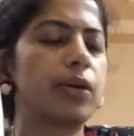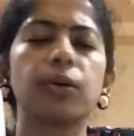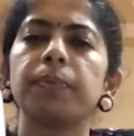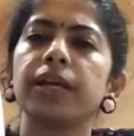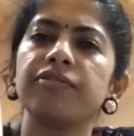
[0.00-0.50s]
or
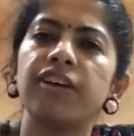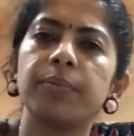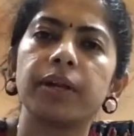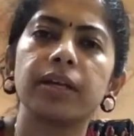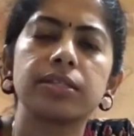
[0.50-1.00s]
plain
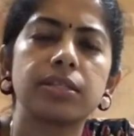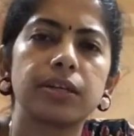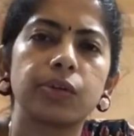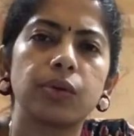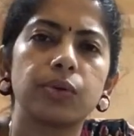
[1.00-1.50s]
fabric and stick
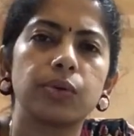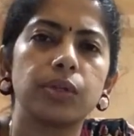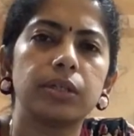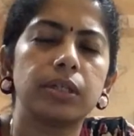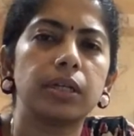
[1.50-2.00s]
it onto
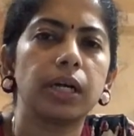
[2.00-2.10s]
the